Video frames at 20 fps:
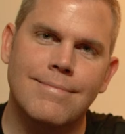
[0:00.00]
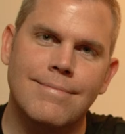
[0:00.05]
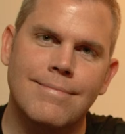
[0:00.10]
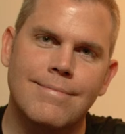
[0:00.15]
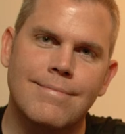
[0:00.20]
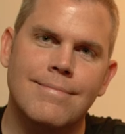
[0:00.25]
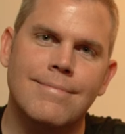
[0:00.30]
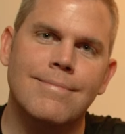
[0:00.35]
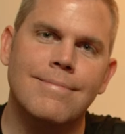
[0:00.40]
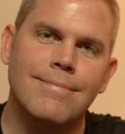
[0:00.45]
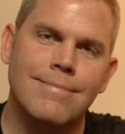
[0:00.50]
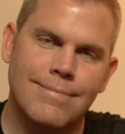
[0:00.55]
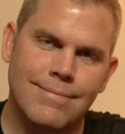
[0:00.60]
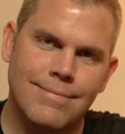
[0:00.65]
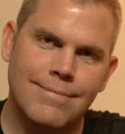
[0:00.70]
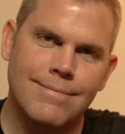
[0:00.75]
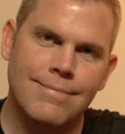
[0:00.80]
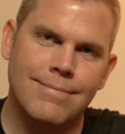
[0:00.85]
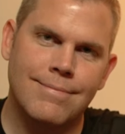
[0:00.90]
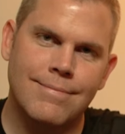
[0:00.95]

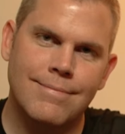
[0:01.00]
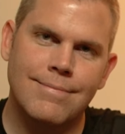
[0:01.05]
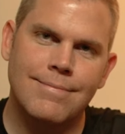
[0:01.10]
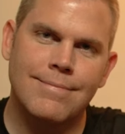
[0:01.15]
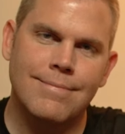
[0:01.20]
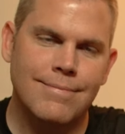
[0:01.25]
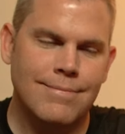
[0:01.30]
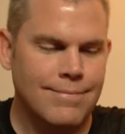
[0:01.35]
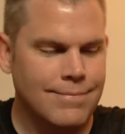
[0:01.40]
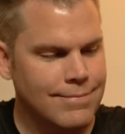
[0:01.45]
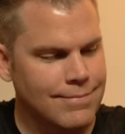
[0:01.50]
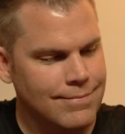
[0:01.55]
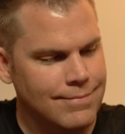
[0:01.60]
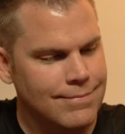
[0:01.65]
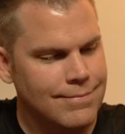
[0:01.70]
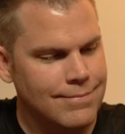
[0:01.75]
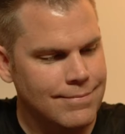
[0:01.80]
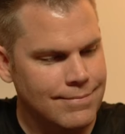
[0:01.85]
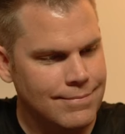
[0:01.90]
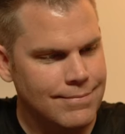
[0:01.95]

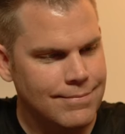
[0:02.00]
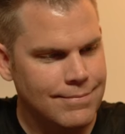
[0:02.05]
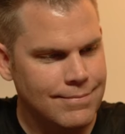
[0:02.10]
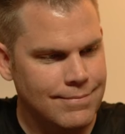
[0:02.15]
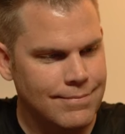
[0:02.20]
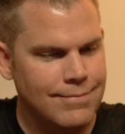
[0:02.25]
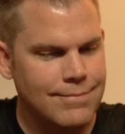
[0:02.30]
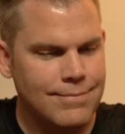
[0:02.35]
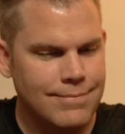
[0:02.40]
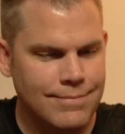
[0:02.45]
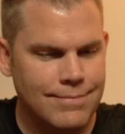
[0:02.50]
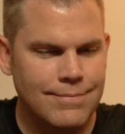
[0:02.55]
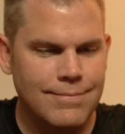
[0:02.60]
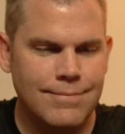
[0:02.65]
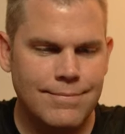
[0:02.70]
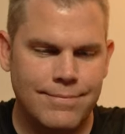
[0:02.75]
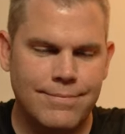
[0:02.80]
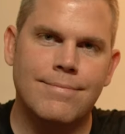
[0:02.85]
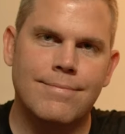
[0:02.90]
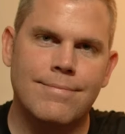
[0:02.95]

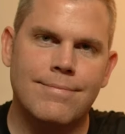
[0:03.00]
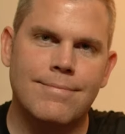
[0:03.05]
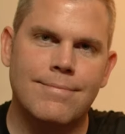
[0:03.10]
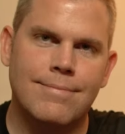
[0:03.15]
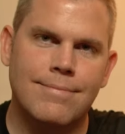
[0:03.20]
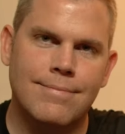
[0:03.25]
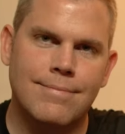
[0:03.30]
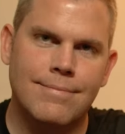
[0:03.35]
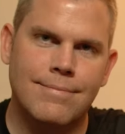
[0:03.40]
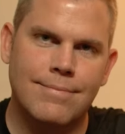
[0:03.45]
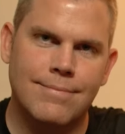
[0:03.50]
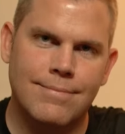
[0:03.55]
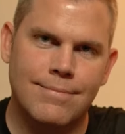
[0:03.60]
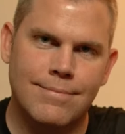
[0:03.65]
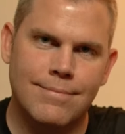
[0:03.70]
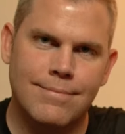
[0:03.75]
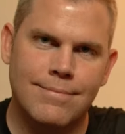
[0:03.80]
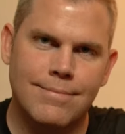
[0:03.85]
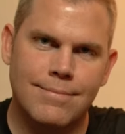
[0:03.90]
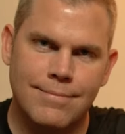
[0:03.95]

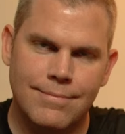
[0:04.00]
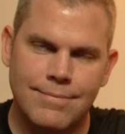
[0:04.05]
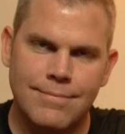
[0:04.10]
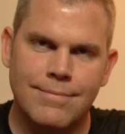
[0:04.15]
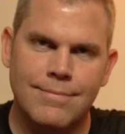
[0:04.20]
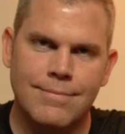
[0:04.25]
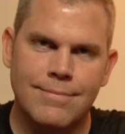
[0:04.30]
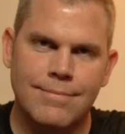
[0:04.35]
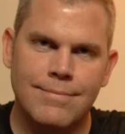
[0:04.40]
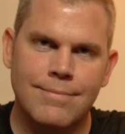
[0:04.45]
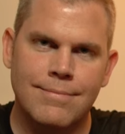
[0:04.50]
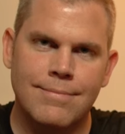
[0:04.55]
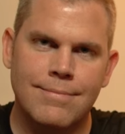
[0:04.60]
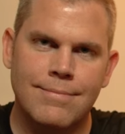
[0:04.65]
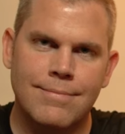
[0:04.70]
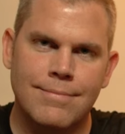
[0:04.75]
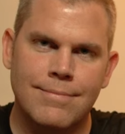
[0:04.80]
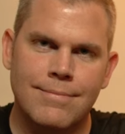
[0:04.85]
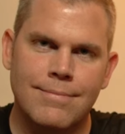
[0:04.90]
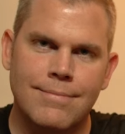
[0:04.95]

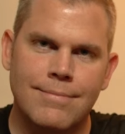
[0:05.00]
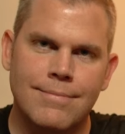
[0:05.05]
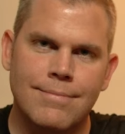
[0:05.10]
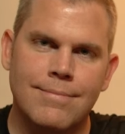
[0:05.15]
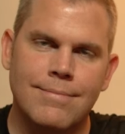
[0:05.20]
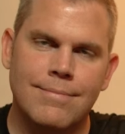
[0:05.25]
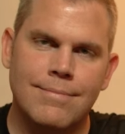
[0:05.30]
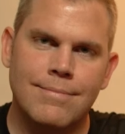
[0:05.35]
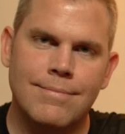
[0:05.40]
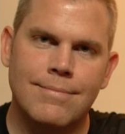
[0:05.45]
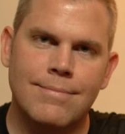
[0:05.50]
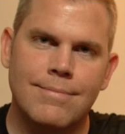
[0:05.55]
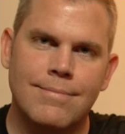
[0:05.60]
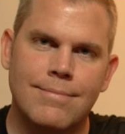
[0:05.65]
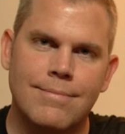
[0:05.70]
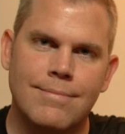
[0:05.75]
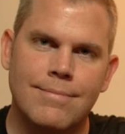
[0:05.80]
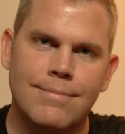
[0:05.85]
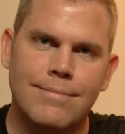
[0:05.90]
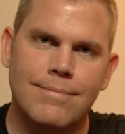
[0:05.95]

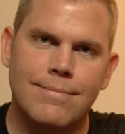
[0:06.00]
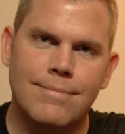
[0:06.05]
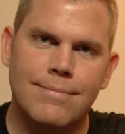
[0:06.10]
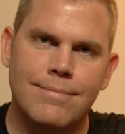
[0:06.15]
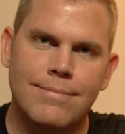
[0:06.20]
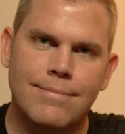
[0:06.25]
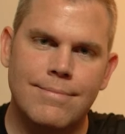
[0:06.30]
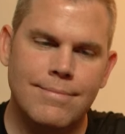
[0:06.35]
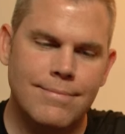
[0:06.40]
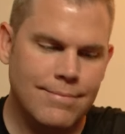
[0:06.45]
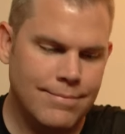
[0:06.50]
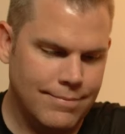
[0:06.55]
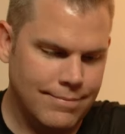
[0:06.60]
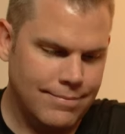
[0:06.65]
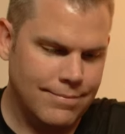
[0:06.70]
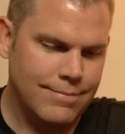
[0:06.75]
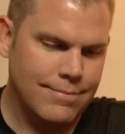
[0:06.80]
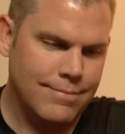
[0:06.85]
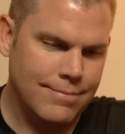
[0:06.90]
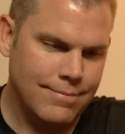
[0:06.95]

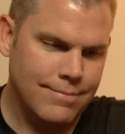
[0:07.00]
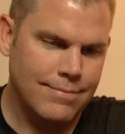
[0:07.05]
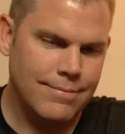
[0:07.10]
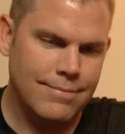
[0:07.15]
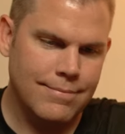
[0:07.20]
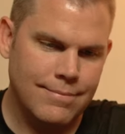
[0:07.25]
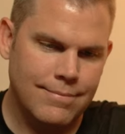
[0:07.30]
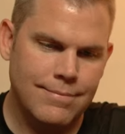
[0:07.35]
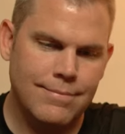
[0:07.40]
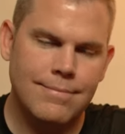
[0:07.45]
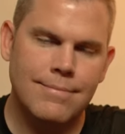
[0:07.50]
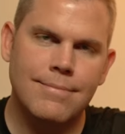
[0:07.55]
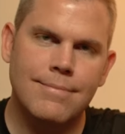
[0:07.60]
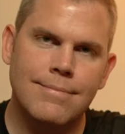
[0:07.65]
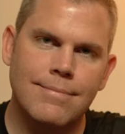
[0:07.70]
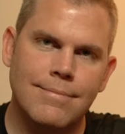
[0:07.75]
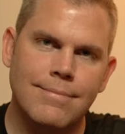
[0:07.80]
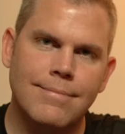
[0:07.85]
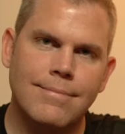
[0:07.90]
[no speech]